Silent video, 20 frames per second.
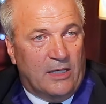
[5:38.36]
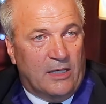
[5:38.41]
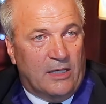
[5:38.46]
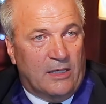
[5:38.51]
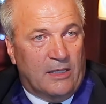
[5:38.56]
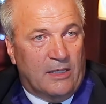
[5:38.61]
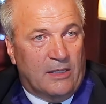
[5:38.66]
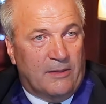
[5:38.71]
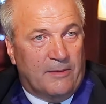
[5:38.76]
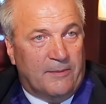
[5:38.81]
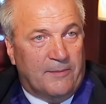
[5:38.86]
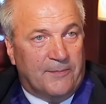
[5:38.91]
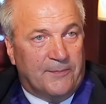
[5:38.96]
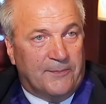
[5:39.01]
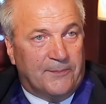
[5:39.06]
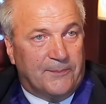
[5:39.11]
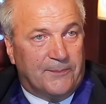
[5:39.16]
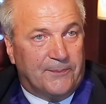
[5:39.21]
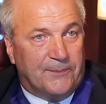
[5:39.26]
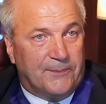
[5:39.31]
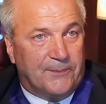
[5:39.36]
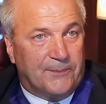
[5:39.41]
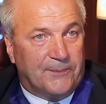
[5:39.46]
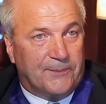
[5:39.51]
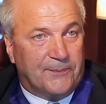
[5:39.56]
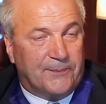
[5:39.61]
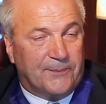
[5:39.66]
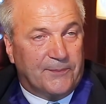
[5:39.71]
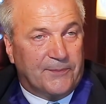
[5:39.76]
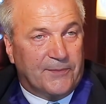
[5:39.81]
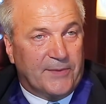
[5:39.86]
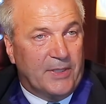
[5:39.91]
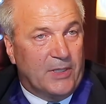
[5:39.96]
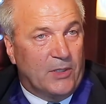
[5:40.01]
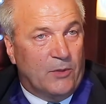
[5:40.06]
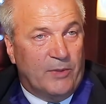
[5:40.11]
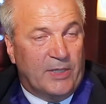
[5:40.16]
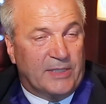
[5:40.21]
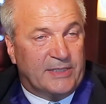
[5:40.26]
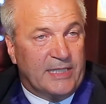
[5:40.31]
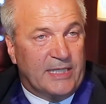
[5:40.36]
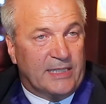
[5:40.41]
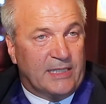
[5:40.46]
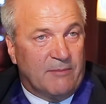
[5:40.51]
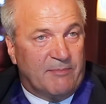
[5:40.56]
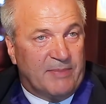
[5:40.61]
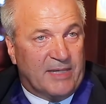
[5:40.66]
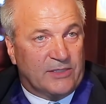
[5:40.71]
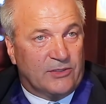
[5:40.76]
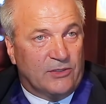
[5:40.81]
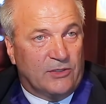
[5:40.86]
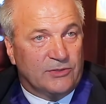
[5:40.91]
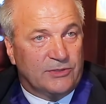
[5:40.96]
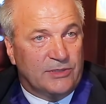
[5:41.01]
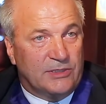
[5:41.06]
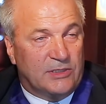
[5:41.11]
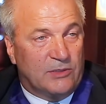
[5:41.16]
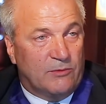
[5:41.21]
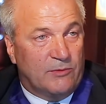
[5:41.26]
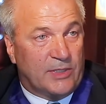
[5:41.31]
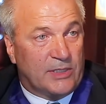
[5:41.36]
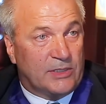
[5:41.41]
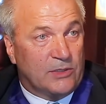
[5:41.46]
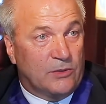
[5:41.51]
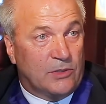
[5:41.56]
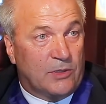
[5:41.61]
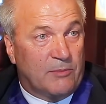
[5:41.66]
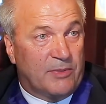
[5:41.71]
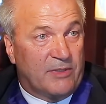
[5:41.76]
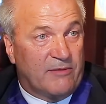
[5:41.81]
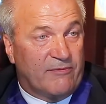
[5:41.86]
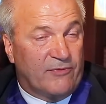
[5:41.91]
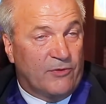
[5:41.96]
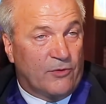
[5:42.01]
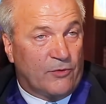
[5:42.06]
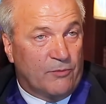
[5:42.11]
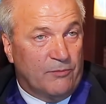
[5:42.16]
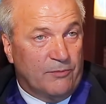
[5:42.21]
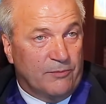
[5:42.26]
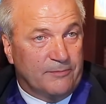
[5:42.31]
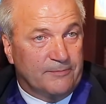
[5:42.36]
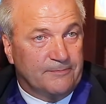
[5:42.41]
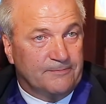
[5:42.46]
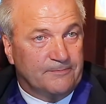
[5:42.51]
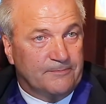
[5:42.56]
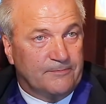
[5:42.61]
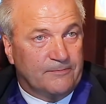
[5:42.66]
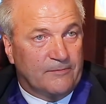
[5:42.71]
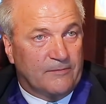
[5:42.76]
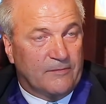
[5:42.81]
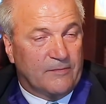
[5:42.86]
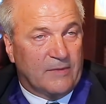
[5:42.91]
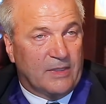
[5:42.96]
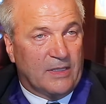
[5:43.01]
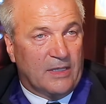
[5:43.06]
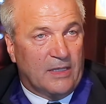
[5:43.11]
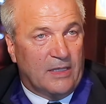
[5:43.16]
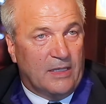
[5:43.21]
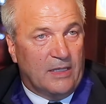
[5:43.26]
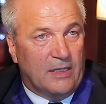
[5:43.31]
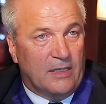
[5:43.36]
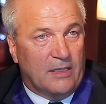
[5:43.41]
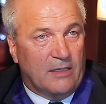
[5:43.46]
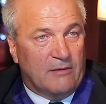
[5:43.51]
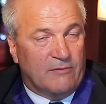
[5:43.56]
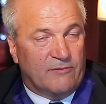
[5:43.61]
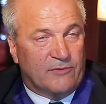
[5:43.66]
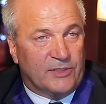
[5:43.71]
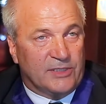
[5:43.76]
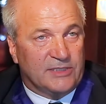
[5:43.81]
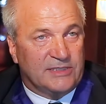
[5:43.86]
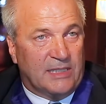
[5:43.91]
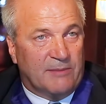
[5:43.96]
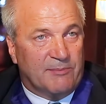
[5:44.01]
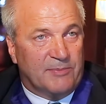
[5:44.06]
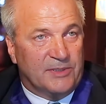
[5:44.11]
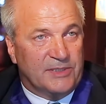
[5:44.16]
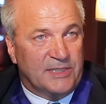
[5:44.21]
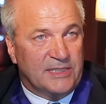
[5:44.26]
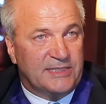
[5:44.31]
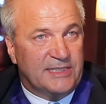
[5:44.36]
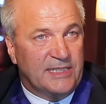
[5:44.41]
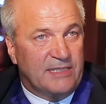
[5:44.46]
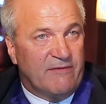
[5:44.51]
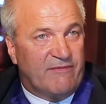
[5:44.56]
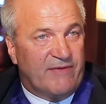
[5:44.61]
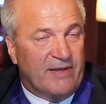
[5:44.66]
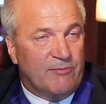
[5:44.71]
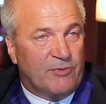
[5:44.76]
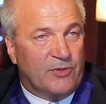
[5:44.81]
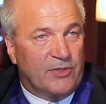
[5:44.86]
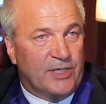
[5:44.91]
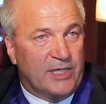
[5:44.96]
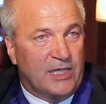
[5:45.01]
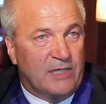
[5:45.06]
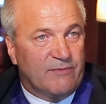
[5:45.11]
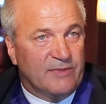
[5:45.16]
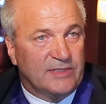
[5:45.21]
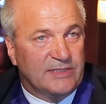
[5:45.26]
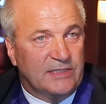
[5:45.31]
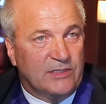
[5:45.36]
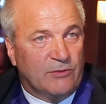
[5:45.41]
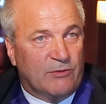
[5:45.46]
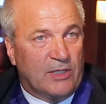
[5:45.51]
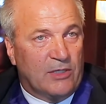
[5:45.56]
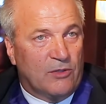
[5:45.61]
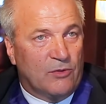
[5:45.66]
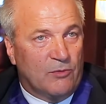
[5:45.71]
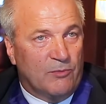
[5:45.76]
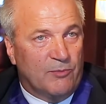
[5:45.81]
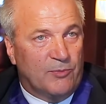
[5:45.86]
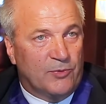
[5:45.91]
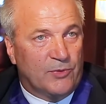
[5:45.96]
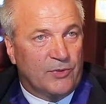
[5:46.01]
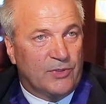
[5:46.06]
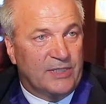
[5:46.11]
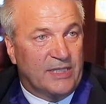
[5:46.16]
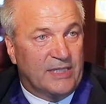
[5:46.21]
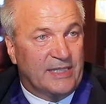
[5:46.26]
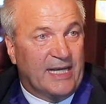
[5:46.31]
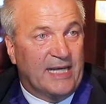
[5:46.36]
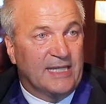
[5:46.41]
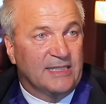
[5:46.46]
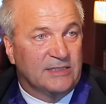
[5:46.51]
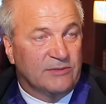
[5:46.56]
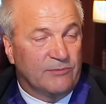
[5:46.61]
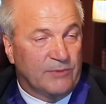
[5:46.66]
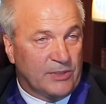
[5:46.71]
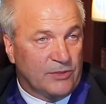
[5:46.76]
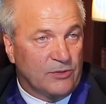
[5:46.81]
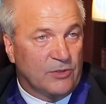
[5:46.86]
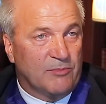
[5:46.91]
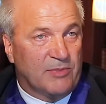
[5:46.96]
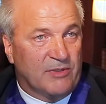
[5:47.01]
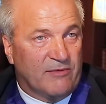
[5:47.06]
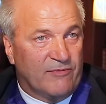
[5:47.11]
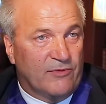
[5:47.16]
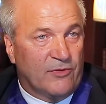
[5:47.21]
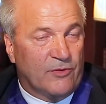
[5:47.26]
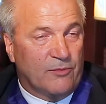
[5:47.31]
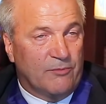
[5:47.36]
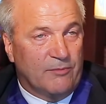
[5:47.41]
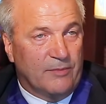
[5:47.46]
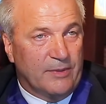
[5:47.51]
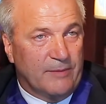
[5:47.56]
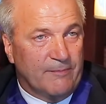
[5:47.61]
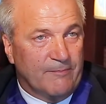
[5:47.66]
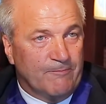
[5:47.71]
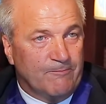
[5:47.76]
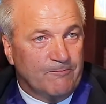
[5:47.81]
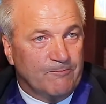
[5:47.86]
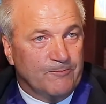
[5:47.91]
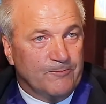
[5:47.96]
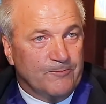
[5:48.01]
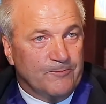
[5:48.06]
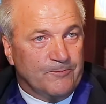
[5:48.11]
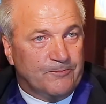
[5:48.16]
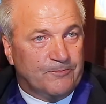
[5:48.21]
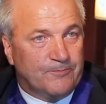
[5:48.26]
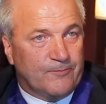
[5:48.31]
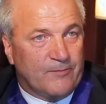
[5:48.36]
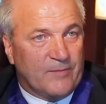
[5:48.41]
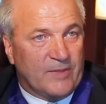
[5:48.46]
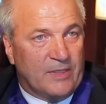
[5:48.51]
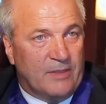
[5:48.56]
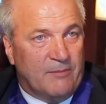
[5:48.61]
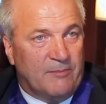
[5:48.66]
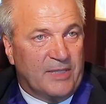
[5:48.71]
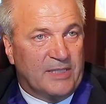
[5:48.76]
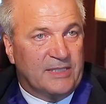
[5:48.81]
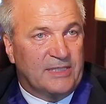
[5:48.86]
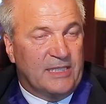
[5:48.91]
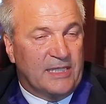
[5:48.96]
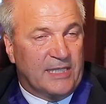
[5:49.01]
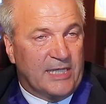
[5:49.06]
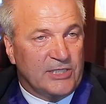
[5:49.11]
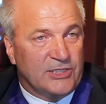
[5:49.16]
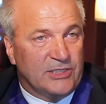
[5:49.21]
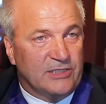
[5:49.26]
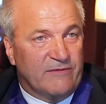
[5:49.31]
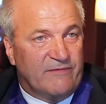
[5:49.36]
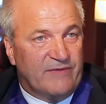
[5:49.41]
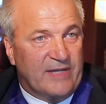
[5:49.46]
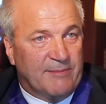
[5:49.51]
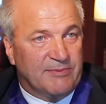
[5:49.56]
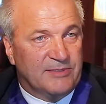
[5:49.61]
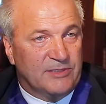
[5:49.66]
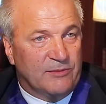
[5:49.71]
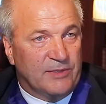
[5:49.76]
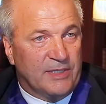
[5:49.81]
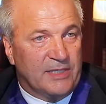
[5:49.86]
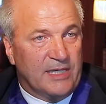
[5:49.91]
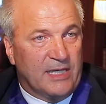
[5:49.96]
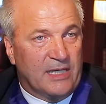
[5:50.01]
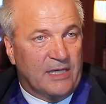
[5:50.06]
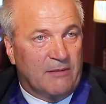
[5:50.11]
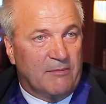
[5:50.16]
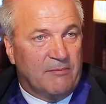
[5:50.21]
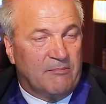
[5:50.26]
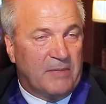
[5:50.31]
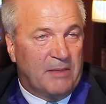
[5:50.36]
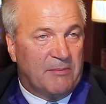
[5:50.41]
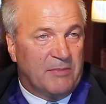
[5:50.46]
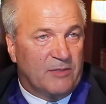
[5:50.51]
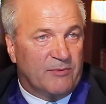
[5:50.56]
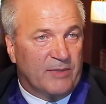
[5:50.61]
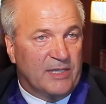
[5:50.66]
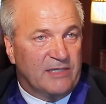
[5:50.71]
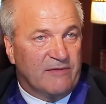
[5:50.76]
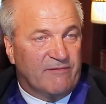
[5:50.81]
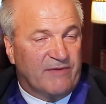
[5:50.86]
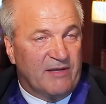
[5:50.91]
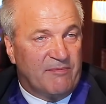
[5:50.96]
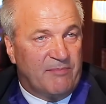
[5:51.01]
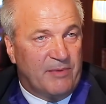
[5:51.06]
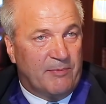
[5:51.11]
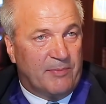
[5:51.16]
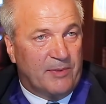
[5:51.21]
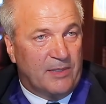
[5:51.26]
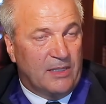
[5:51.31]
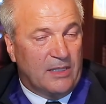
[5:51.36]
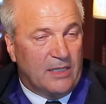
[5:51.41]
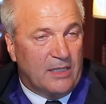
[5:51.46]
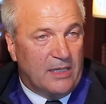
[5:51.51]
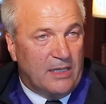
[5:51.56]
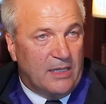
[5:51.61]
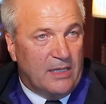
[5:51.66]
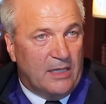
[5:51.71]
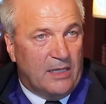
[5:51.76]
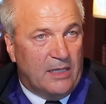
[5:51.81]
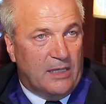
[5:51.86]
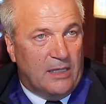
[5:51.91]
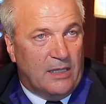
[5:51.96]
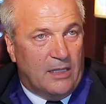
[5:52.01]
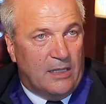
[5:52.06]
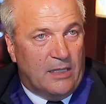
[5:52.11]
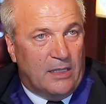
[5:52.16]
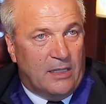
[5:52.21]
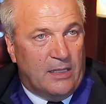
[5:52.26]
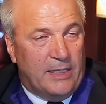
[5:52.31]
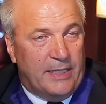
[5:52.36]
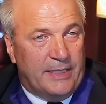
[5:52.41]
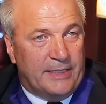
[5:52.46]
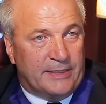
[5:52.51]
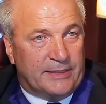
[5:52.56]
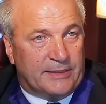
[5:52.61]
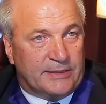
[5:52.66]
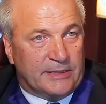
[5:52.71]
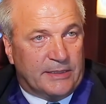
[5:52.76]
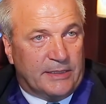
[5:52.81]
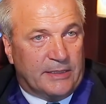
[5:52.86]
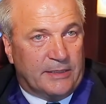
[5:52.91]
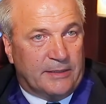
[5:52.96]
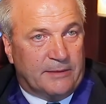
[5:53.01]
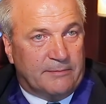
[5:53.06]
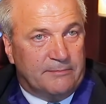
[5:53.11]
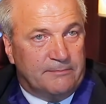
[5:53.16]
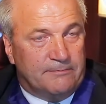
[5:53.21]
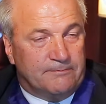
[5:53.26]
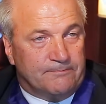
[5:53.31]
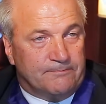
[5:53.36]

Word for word: Um, we are taking part also in the World Urban Forum. For example, this year in February it was in Kuala Lumpur, the ninth World Urban Forum. A big delegation of FIABCI were there, maybe 25 people. And uh,